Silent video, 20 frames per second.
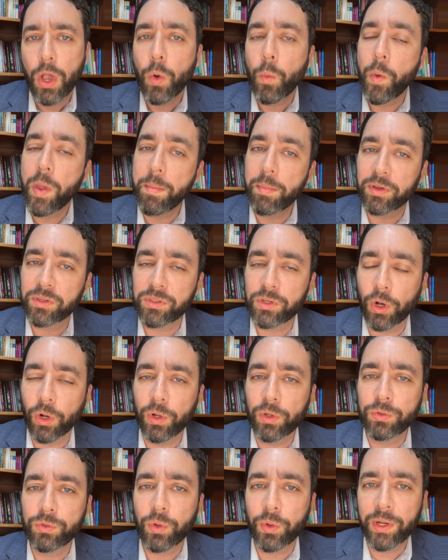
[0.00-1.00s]
we must
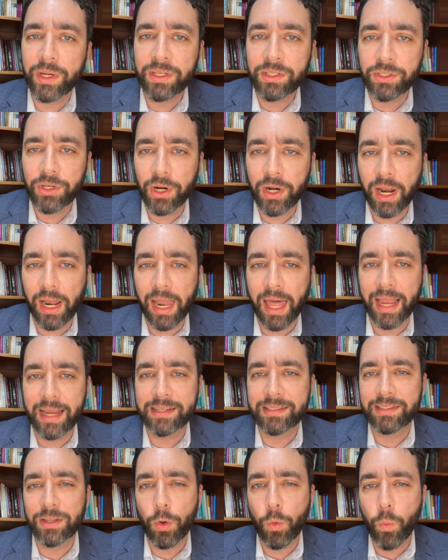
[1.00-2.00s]
also
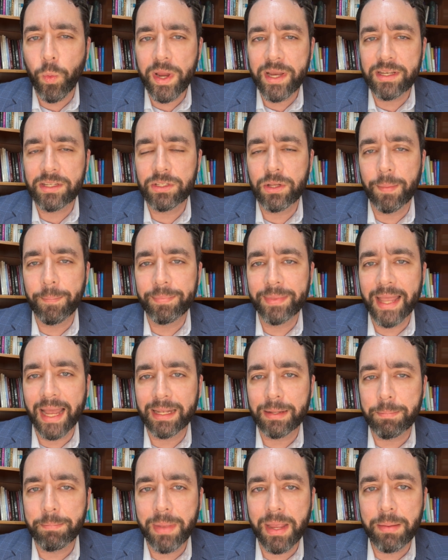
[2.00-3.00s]
internalize the wisdom
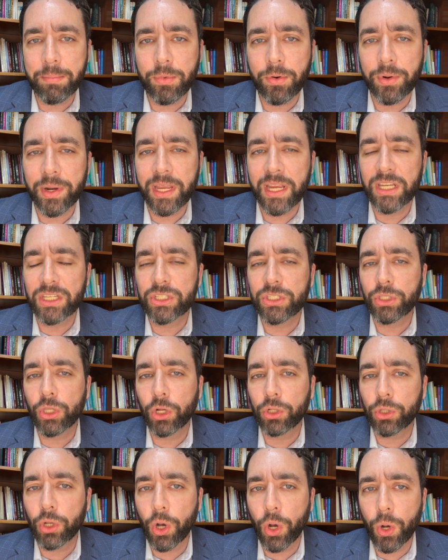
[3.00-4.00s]
that memory is
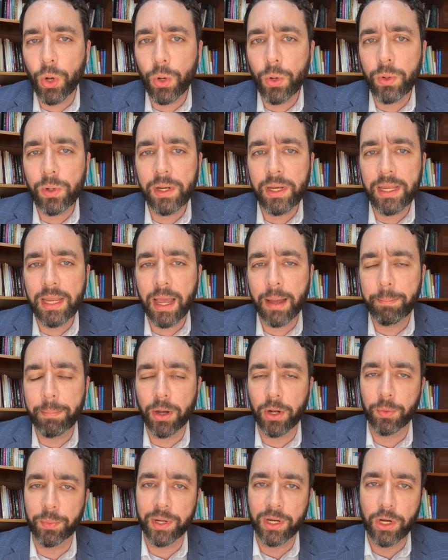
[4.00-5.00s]
not only
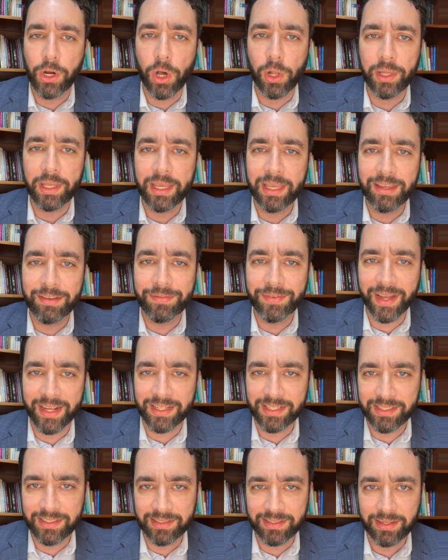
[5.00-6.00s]
about recalling
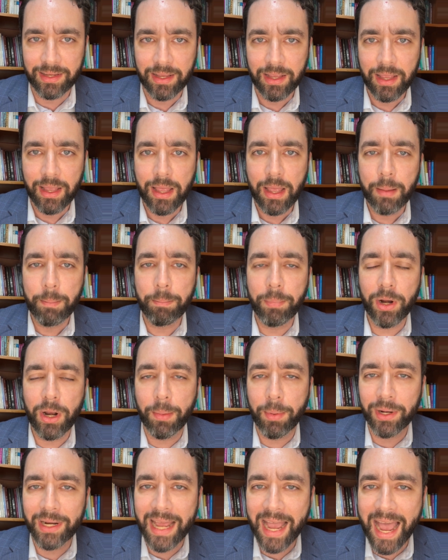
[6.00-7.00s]
events, but
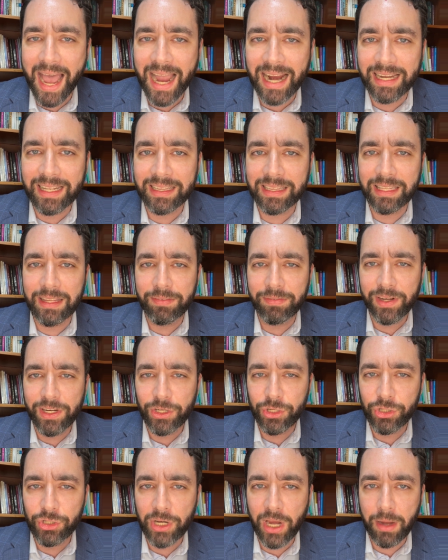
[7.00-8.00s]
about actively
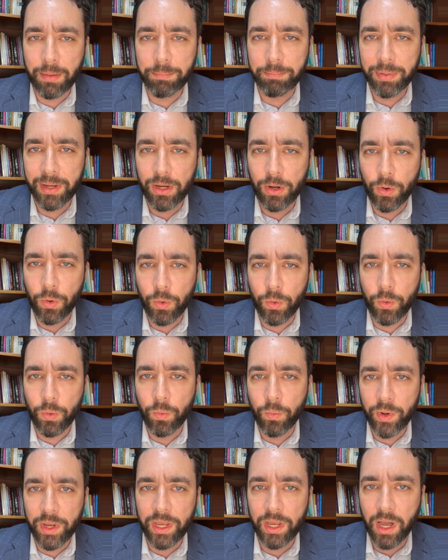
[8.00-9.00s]
shaping who
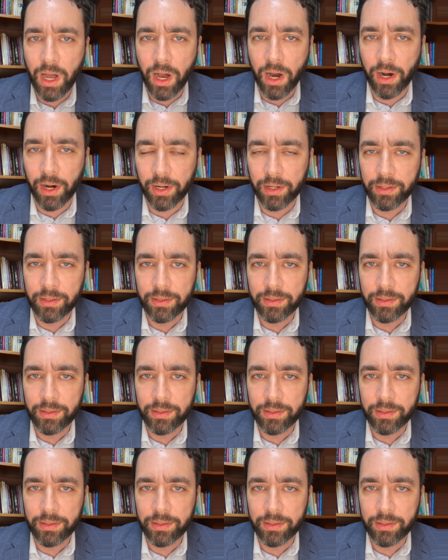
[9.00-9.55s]
we are.